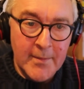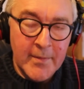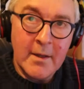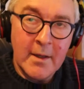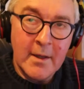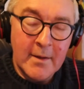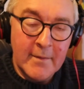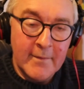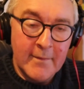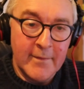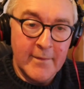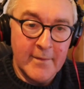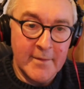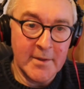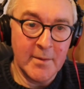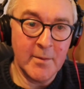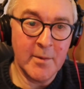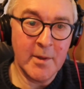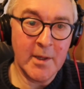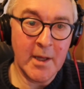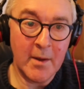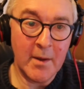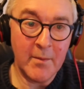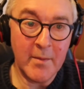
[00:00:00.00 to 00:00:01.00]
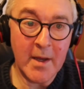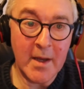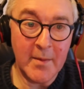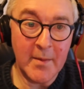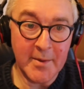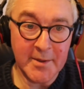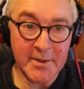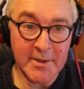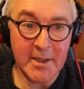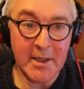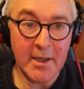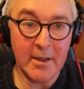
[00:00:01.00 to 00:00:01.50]
I think for someone like
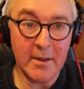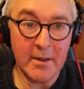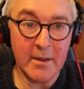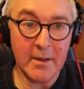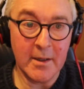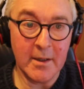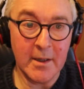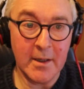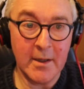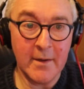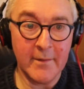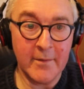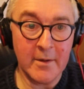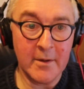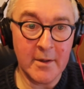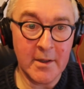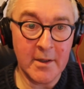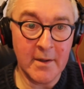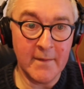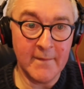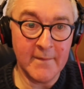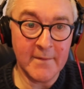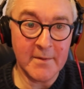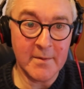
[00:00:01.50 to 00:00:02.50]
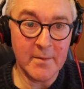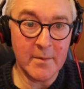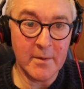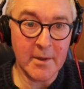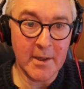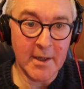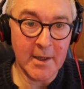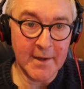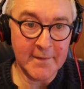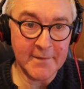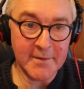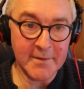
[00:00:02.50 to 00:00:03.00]
me, particularly, I've got a
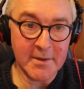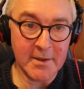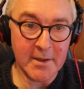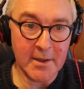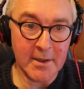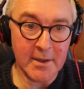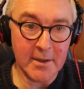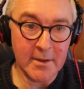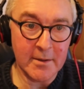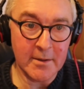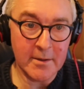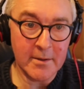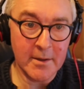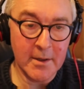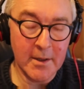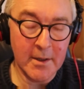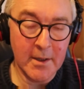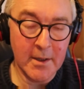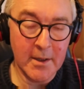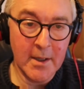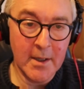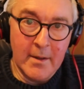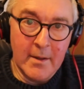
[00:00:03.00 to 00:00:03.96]
comfortable lifestyle